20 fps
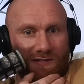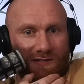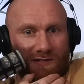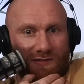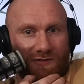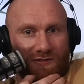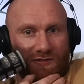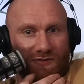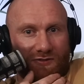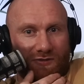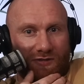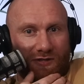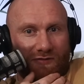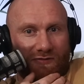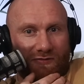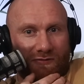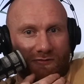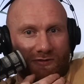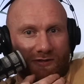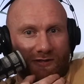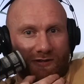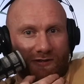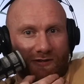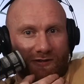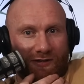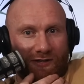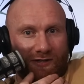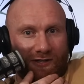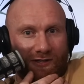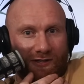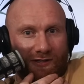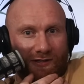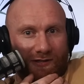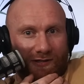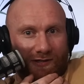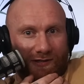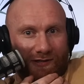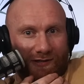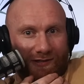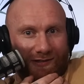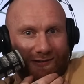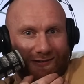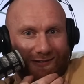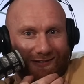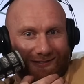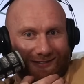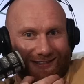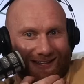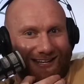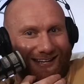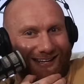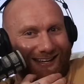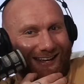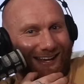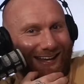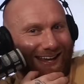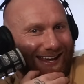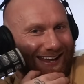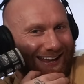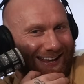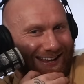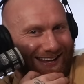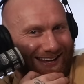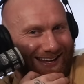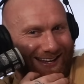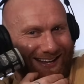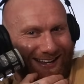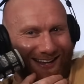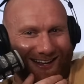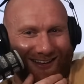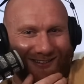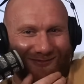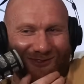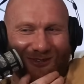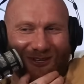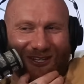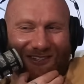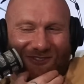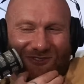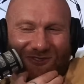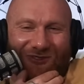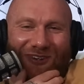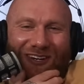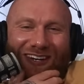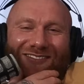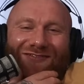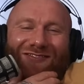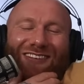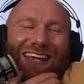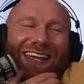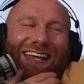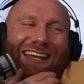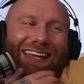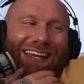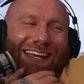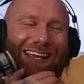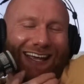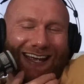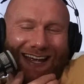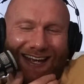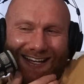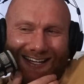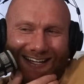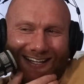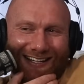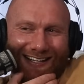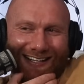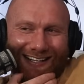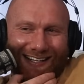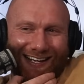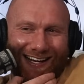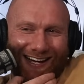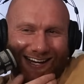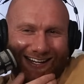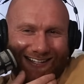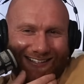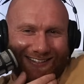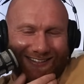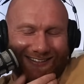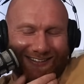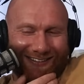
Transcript: You're just on your phone there, Greg. I'm only joking, mate. I don't